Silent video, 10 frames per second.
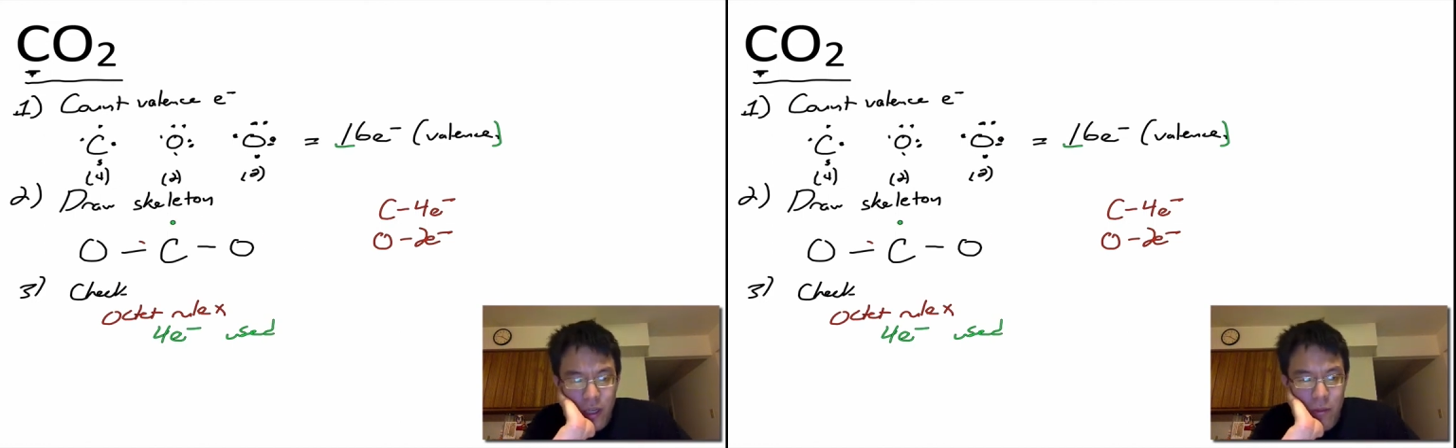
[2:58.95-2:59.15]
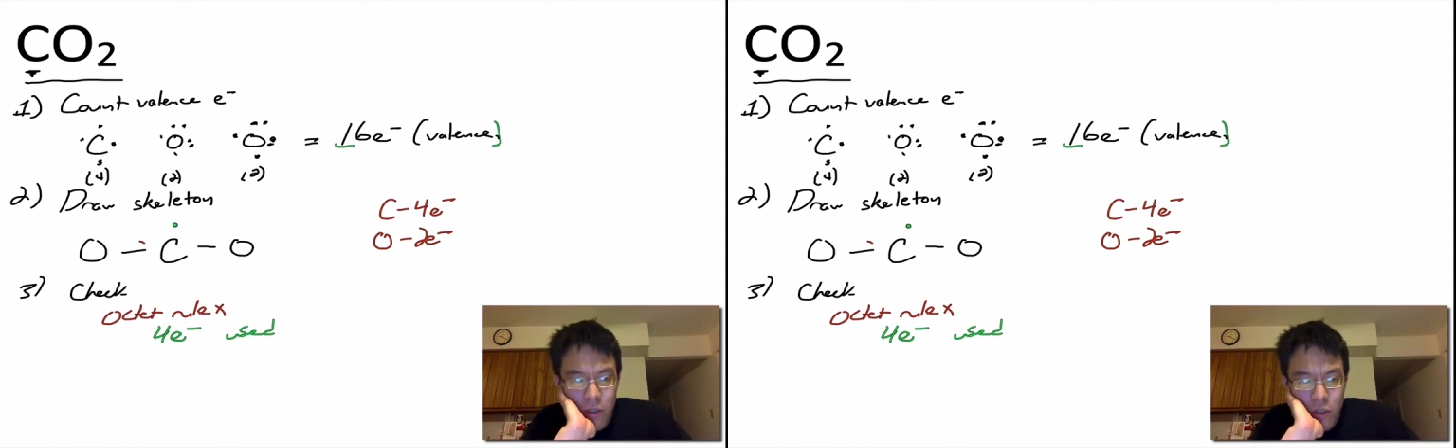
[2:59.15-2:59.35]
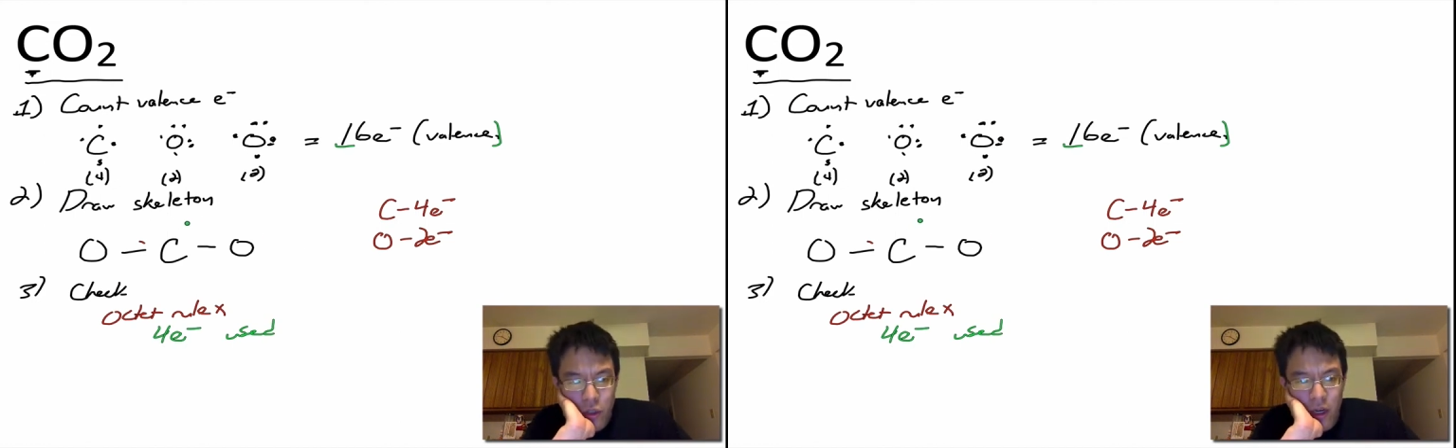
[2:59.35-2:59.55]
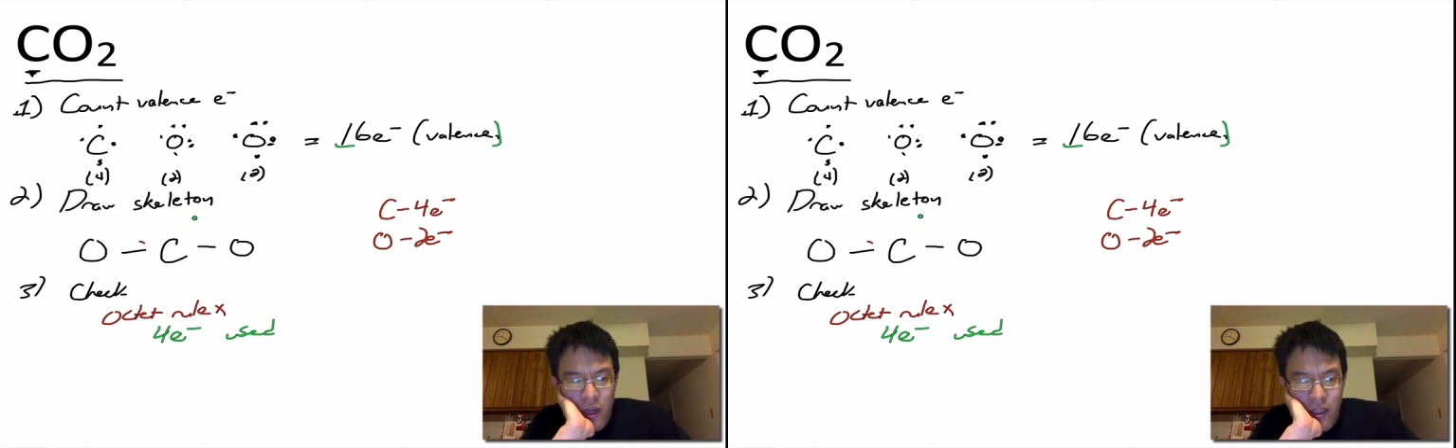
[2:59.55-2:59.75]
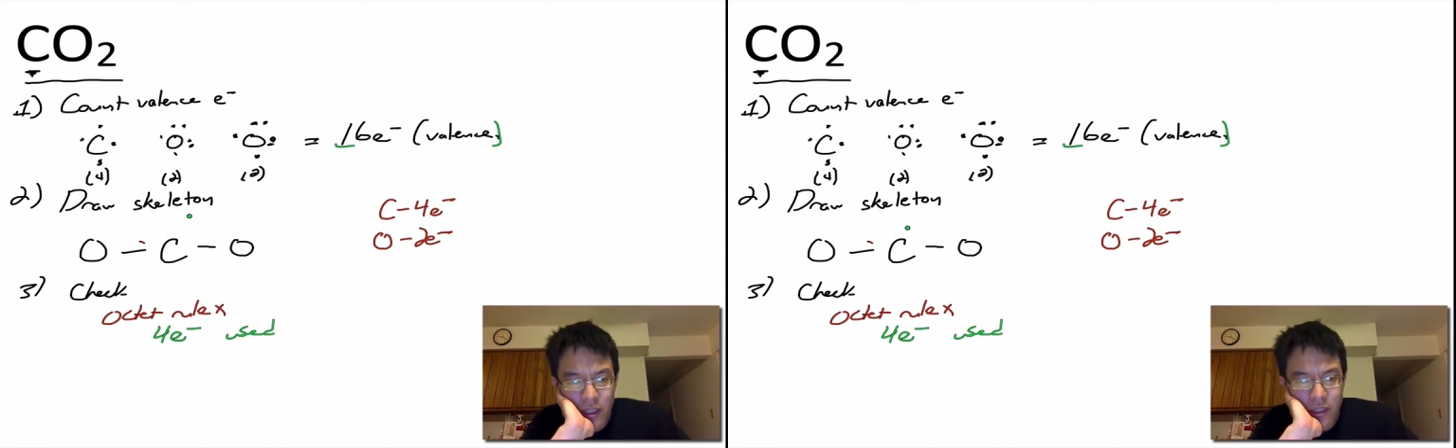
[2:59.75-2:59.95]
I'm going to try
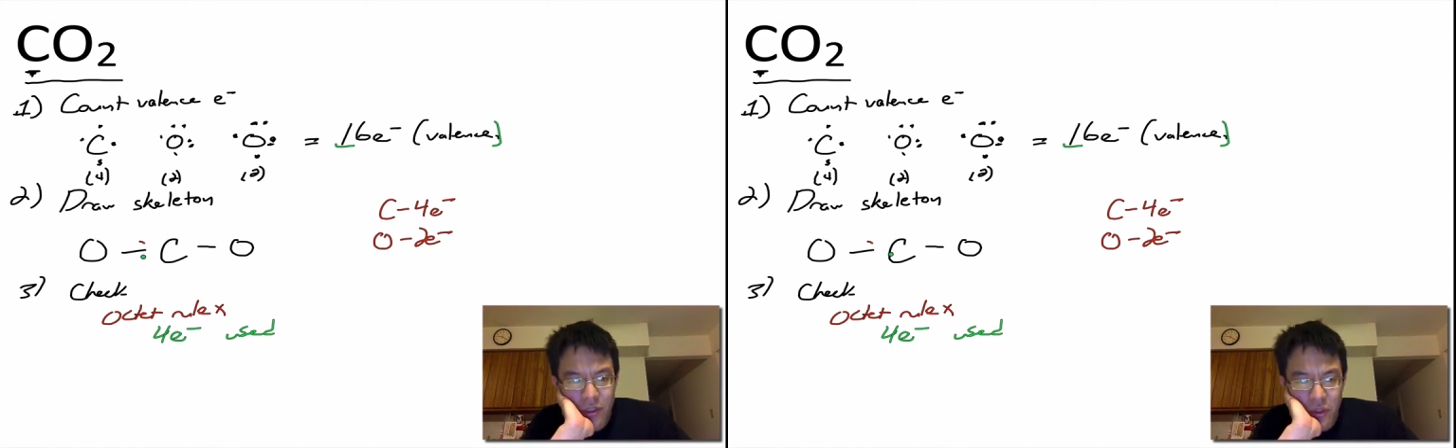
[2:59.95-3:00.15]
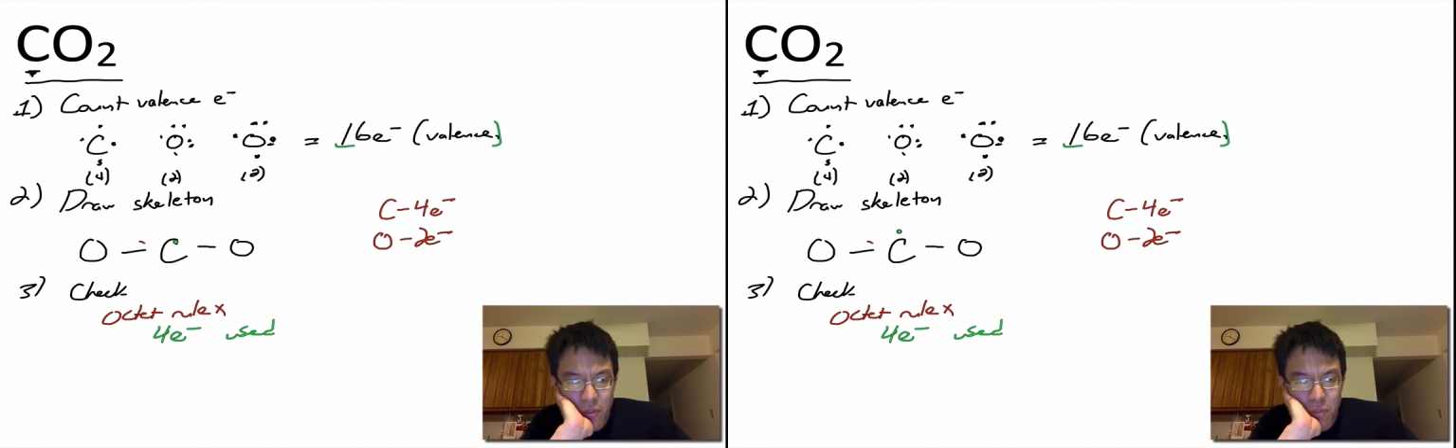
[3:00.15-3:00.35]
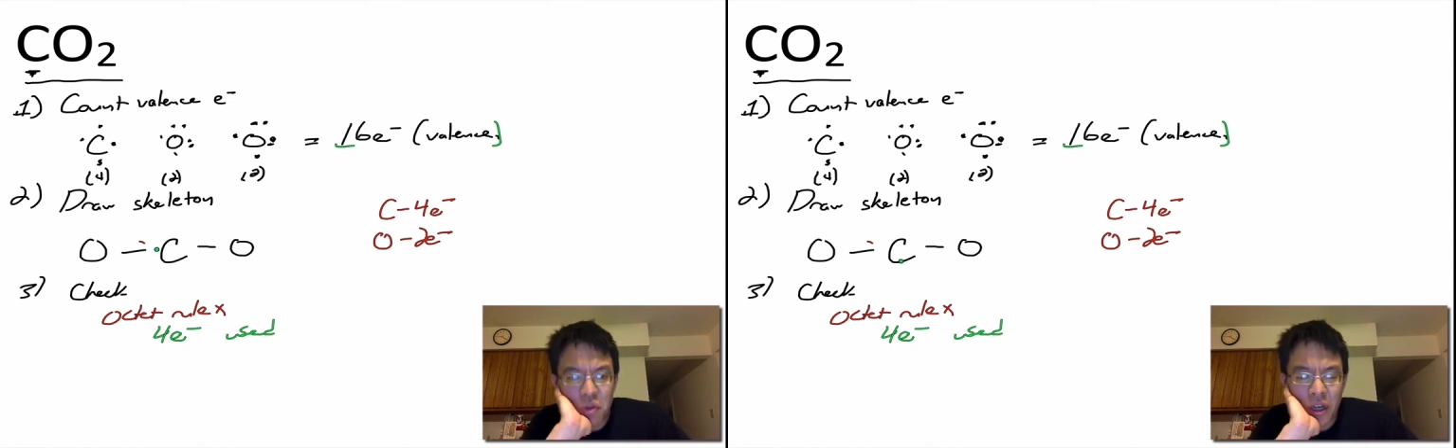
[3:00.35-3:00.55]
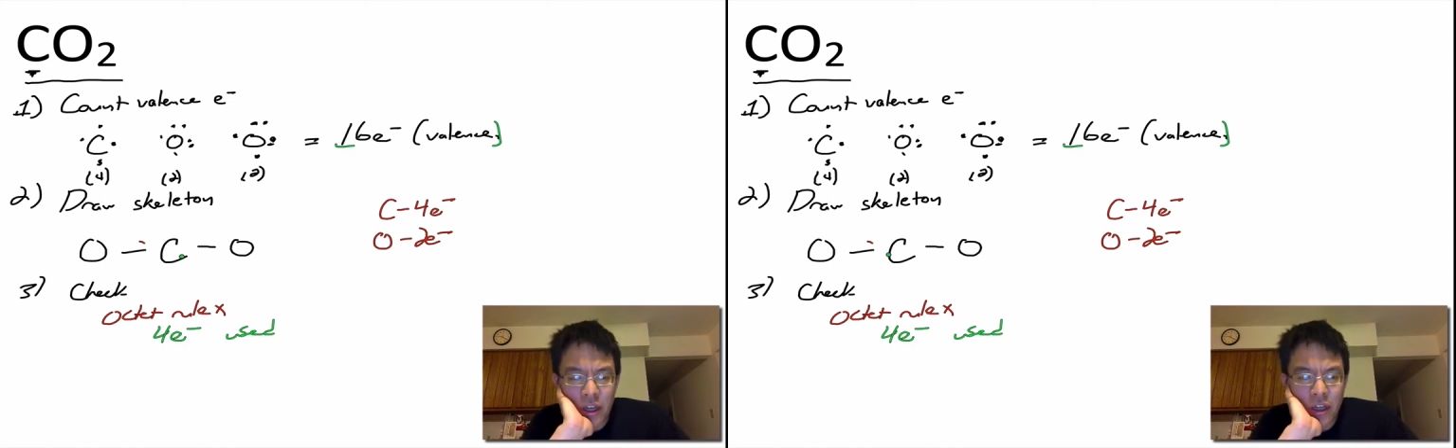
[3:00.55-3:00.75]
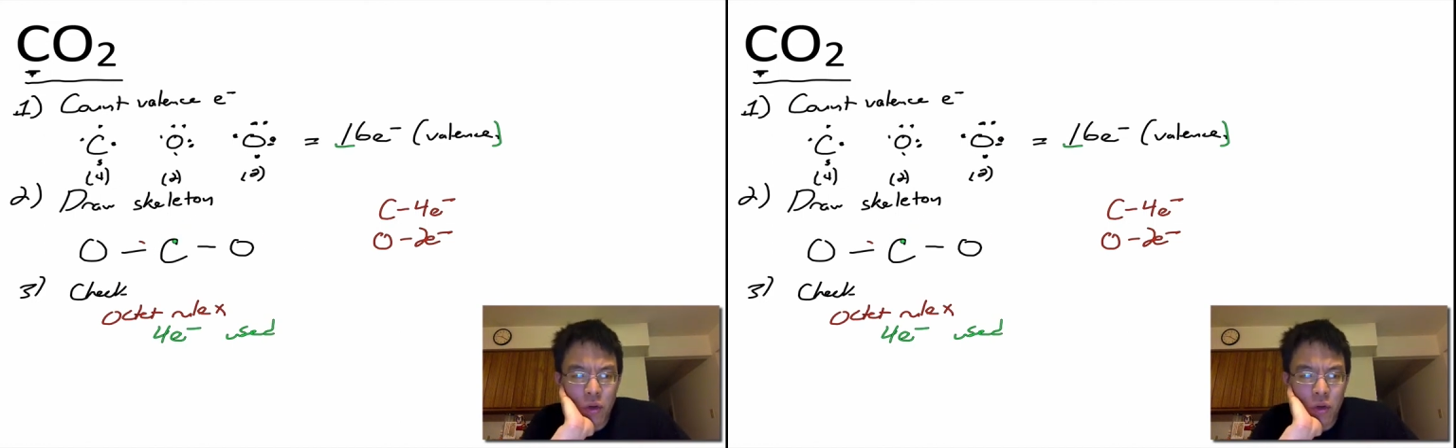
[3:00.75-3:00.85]
is, I know